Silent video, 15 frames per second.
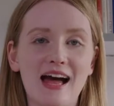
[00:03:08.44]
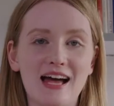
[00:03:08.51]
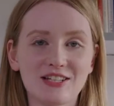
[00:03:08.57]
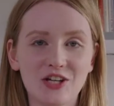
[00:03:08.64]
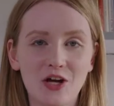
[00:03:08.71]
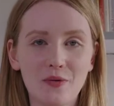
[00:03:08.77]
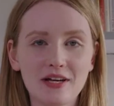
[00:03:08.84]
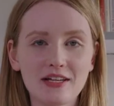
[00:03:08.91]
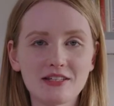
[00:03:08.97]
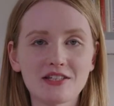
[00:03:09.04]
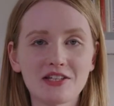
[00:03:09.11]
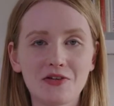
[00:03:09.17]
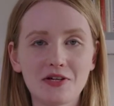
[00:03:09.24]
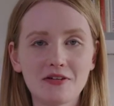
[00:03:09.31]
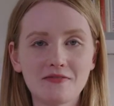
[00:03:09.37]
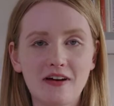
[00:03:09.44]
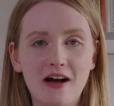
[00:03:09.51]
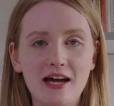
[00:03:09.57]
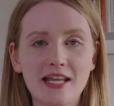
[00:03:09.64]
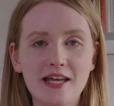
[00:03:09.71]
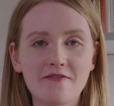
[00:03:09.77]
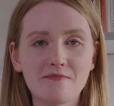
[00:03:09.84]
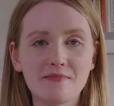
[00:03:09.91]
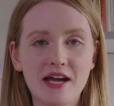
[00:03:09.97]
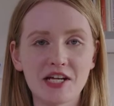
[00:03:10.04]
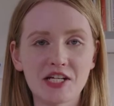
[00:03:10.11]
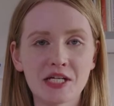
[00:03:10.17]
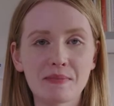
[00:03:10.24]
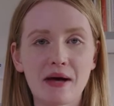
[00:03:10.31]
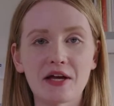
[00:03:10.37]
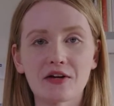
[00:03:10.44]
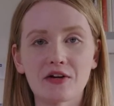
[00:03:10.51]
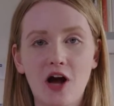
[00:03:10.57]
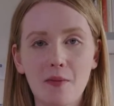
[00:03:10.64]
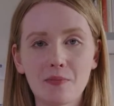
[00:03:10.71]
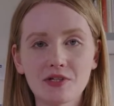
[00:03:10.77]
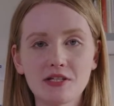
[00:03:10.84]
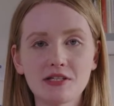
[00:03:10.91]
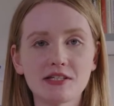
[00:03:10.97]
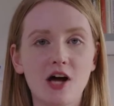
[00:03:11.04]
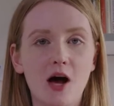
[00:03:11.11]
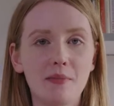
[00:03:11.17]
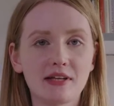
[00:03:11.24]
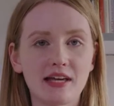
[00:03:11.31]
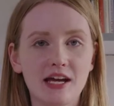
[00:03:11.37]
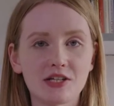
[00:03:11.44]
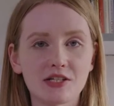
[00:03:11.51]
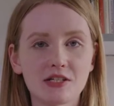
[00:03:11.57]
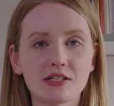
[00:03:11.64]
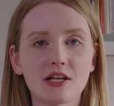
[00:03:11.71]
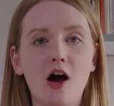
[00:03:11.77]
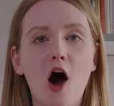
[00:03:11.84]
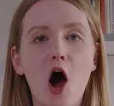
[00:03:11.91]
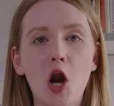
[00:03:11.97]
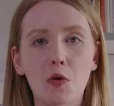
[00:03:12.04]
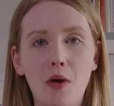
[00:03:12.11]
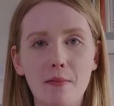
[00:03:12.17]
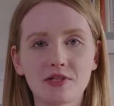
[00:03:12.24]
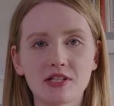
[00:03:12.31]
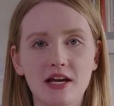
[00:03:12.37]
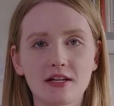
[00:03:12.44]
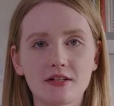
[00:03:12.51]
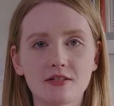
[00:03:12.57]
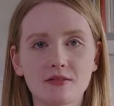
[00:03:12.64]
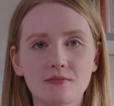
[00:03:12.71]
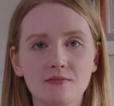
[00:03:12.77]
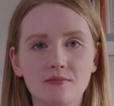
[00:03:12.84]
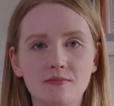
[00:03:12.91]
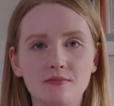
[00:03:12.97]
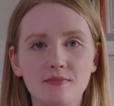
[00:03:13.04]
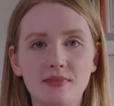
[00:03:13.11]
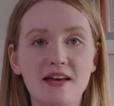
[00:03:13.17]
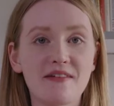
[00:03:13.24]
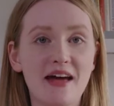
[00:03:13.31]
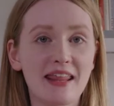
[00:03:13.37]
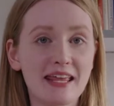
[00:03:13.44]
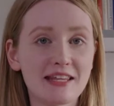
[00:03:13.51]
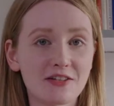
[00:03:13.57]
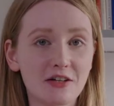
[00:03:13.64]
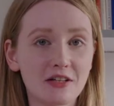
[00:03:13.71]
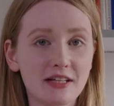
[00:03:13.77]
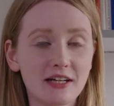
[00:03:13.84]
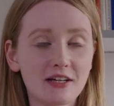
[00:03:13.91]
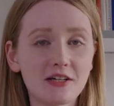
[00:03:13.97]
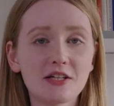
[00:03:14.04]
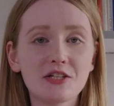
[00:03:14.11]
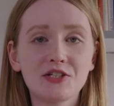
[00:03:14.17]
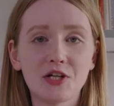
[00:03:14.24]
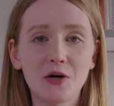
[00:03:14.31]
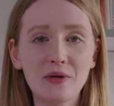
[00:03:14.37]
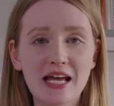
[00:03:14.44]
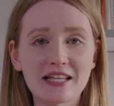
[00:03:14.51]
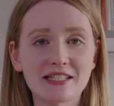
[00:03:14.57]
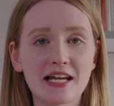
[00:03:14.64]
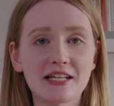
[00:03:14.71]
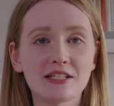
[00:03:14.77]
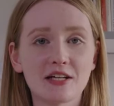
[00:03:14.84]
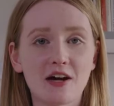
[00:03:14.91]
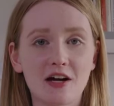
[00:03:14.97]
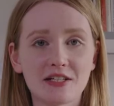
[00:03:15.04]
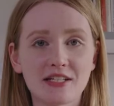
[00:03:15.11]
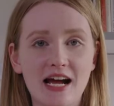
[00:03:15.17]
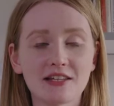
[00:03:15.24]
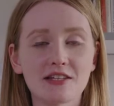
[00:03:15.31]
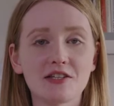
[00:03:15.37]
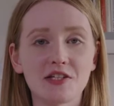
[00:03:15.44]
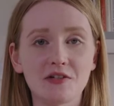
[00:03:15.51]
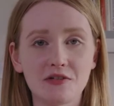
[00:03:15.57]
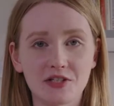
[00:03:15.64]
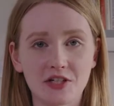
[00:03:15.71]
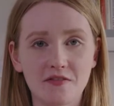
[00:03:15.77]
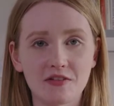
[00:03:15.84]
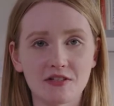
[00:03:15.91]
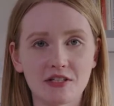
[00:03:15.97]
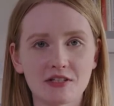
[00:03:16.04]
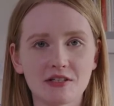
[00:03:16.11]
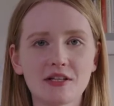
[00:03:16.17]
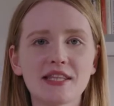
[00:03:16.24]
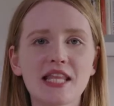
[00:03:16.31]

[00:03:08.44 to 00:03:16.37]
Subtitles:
As always, you can find information about your options and obligations on our website. If anything's unclear, don't hesitate to contact the student services.